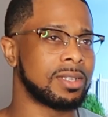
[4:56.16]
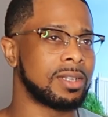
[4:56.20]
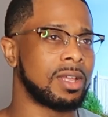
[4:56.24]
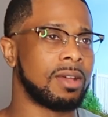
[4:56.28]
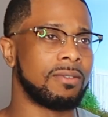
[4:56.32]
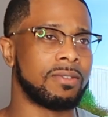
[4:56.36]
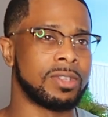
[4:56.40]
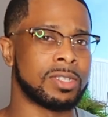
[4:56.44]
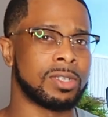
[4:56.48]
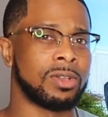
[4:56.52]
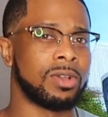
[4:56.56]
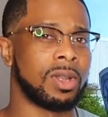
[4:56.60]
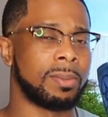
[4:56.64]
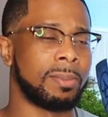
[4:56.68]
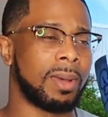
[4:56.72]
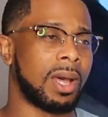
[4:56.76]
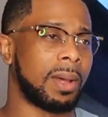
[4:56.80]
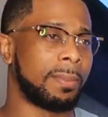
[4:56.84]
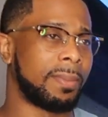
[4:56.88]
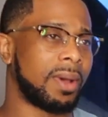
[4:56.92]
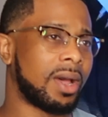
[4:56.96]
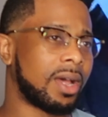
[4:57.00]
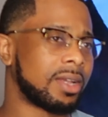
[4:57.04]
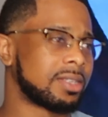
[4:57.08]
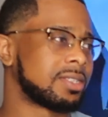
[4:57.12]
glove. It's all
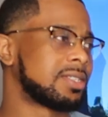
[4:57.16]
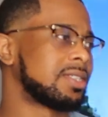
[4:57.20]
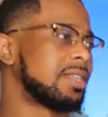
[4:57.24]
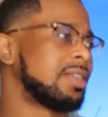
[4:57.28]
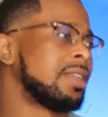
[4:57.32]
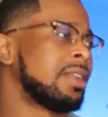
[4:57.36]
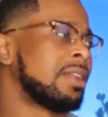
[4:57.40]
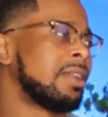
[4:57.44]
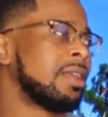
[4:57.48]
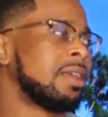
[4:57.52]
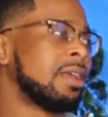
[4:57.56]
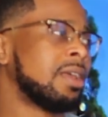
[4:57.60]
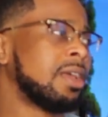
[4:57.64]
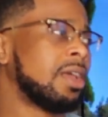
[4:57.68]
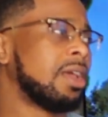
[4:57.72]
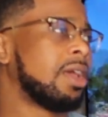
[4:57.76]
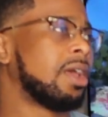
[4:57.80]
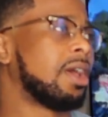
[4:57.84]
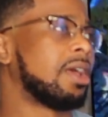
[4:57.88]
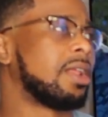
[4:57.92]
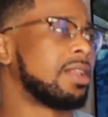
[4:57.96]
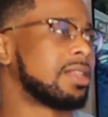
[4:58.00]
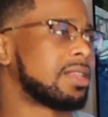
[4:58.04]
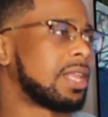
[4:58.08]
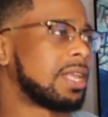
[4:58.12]
about boxing.
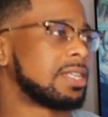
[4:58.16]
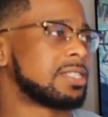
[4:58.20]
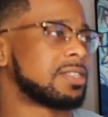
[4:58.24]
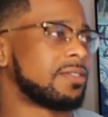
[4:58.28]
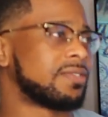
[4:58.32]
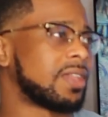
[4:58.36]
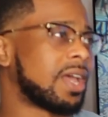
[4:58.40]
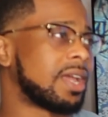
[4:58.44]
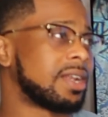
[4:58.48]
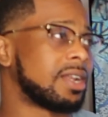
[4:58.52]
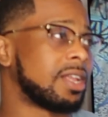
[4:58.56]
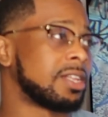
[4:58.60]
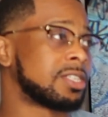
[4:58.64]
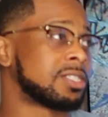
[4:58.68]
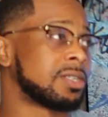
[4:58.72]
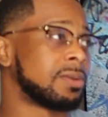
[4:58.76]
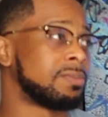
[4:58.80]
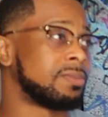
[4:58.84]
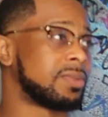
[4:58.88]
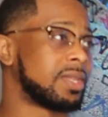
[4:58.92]
And things of that nature.